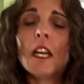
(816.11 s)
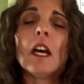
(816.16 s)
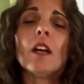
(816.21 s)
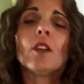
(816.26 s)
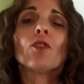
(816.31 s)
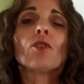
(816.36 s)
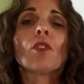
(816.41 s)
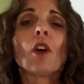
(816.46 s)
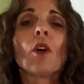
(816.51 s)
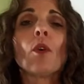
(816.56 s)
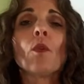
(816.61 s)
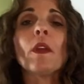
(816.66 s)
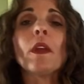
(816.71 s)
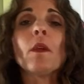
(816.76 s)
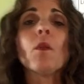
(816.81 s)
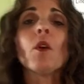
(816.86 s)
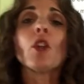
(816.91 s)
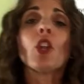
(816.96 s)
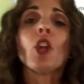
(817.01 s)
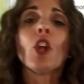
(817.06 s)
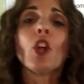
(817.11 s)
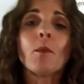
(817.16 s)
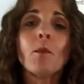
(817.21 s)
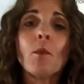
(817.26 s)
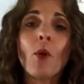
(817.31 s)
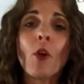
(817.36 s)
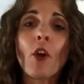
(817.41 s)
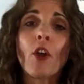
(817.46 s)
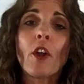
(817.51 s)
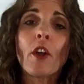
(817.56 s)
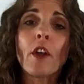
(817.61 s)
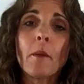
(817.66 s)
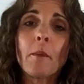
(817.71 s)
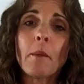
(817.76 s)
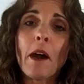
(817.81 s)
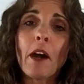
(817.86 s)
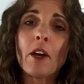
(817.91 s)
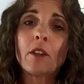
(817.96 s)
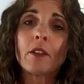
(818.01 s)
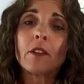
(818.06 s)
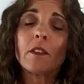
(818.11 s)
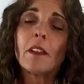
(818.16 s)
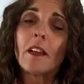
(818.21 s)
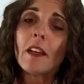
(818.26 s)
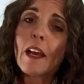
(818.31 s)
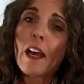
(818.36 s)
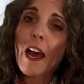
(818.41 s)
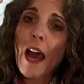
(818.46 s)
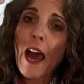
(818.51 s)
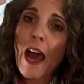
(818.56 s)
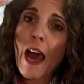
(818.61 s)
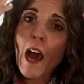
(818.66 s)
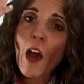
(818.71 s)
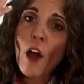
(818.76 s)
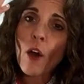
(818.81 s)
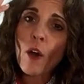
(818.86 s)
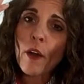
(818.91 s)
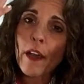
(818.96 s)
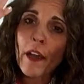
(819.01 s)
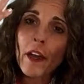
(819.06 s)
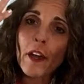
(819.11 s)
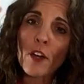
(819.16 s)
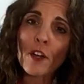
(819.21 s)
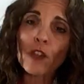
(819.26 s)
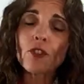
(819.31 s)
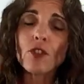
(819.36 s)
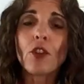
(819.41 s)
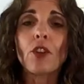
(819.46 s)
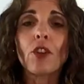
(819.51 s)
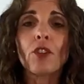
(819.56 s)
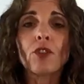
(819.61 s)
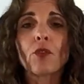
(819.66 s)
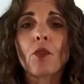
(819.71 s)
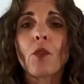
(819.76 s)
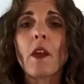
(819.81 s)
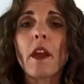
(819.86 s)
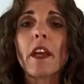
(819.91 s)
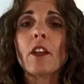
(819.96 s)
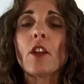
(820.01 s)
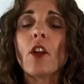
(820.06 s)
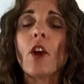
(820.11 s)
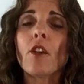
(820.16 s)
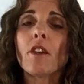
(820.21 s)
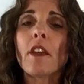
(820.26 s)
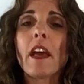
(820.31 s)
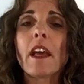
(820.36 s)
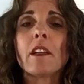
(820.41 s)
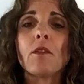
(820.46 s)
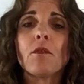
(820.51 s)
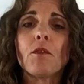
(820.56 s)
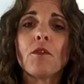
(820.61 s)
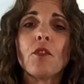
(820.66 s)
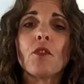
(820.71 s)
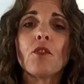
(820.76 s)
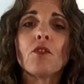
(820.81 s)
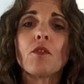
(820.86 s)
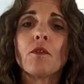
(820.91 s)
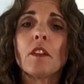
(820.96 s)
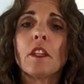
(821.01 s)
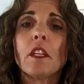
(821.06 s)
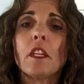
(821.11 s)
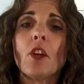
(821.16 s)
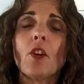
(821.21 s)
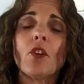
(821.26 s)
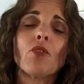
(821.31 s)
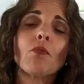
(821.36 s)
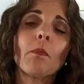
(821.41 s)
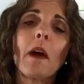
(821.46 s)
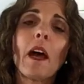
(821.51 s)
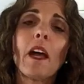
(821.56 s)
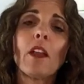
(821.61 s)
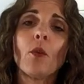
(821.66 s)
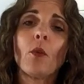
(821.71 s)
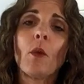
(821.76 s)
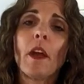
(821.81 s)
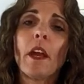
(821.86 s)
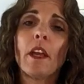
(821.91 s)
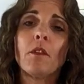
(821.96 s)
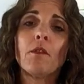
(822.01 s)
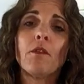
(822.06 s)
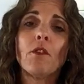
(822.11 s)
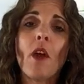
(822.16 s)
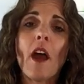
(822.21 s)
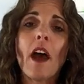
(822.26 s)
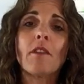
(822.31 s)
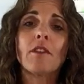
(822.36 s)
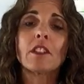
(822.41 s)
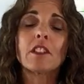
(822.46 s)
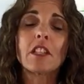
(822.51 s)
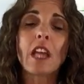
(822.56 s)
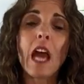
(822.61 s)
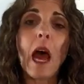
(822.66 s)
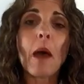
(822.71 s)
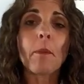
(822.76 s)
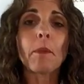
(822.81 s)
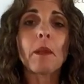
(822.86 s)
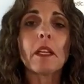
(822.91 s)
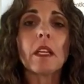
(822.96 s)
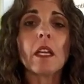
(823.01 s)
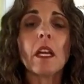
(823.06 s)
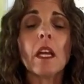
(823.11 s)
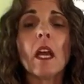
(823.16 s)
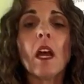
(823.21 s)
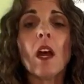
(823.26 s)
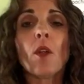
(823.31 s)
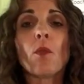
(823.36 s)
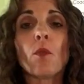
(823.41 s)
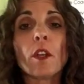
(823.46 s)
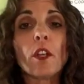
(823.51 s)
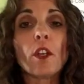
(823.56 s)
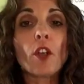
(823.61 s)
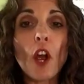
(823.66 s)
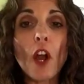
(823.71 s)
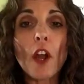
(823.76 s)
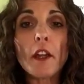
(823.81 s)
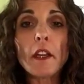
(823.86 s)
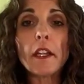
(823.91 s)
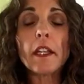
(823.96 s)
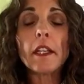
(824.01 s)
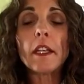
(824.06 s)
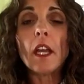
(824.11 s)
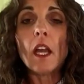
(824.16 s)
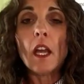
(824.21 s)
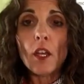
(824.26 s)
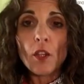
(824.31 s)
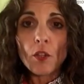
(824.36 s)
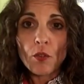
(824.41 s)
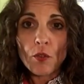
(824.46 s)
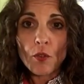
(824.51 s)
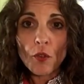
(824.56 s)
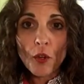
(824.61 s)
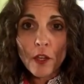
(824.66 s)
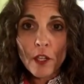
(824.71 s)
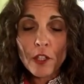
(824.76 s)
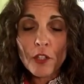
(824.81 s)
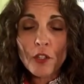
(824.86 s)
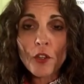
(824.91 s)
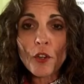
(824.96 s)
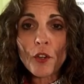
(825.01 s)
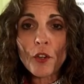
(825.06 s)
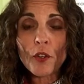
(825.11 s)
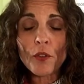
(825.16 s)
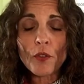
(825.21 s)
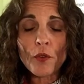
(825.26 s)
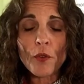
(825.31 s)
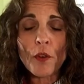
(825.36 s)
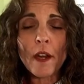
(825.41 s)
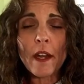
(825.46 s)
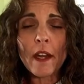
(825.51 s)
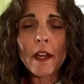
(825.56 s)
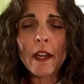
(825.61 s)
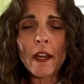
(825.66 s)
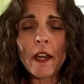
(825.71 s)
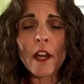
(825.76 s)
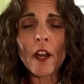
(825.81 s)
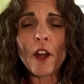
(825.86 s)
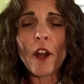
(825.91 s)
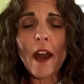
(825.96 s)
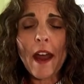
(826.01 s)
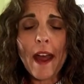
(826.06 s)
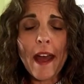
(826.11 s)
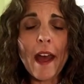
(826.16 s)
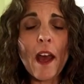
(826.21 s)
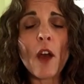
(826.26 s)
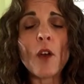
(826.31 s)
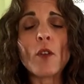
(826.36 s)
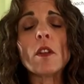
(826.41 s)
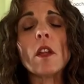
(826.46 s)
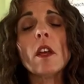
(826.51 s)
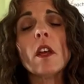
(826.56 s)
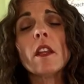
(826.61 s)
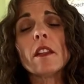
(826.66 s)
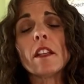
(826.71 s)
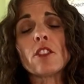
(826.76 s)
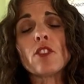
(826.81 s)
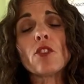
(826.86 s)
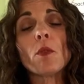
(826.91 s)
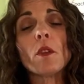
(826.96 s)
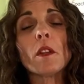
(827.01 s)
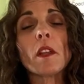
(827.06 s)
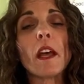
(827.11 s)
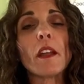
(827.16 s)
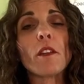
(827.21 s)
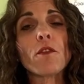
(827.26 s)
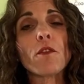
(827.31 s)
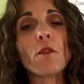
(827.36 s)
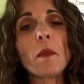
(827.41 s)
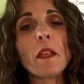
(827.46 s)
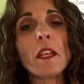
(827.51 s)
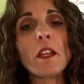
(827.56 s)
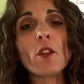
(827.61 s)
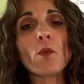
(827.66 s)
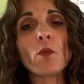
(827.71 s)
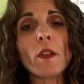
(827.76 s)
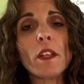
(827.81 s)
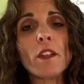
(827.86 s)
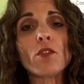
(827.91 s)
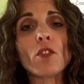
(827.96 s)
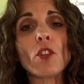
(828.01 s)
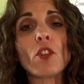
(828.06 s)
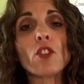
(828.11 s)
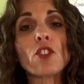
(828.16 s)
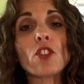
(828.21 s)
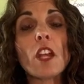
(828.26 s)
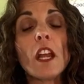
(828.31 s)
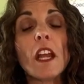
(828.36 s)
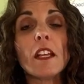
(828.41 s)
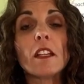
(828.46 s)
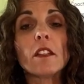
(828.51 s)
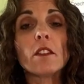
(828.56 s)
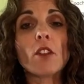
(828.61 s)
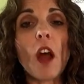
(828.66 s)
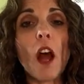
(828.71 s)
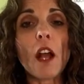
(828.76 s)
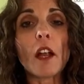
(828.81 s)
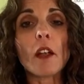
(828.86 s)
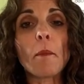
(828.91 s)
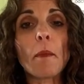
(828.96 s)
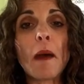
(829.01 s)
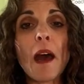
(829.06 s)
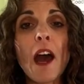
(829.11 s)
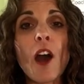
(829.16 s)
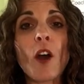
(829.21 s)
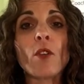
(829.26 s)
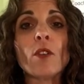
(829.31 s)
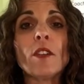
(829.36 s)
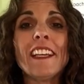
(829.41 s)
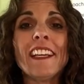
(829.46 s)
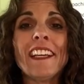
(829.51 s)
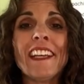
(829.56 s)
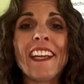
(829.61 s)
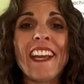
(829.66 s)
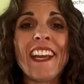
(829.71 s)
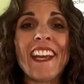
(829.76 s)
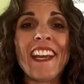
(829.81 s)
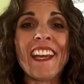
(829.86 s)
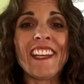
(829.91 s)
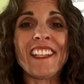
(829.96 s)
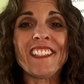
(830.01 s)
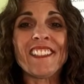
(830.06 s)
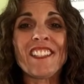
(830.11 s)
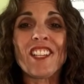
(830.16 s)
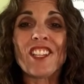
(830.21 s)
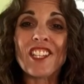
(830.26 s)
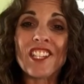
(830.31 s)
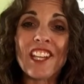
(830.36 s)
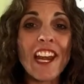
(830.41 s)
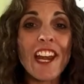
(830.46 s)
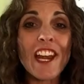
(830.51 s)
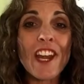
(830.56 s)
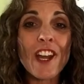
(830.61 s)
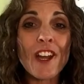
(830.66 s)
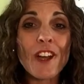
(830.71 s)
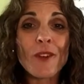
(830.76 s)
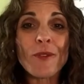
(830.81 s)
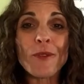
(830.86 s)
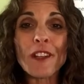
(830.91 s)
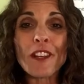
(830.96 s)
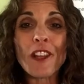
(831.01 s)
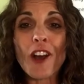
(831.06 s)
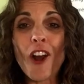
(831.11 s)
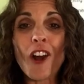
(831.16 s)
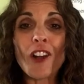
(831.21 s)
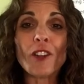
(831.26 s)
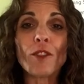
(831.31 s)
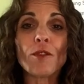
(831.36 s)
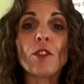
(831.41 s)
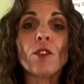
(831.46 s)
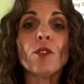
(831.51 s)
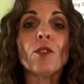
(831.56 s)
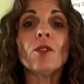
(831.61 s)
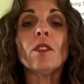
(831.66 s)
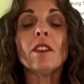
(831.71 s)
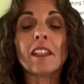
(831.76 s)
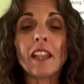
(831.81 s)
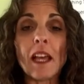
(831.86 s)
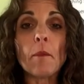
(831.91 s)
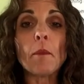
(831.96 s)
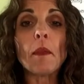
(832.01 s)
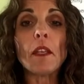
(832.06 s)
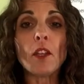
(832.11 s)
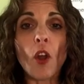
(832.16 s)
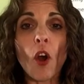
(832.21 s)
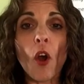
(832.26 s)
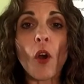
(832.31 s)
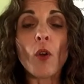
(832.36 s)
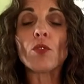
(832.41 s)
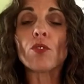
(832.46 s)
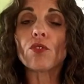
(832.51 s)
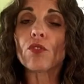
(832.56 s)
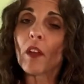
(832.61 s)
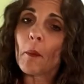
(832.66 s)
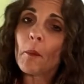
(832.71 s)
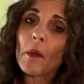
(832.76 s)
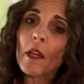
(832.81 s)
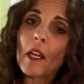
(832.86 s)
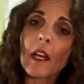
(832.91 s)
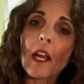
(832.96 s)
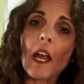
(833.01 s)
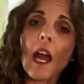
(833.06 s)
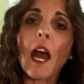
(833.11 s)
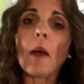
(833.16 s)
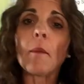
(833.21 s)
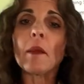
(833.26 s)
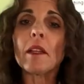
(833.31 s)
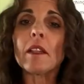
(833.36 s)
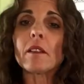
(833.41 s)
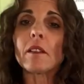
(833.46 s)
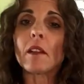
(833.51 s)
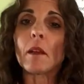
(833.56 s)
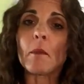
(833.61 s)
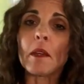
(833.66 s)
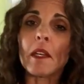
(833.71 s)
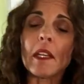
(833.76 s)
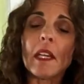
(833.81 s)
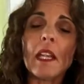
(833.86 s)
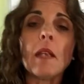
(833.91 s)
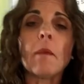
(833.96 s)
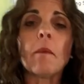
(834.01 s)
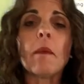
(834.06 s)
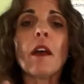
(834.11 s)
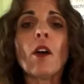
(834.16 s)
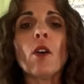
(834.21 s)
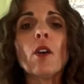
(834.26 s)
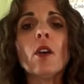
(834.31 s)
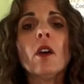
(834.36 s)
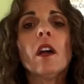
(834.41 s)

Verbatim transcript: So we will learn more about how hair turns gray and all that in future videos. By the way, if you have a topic regarding growing your gray hair out that you would like for me to research, talk about, and share with all of you. Let me know. Send me a comment. Send me an email.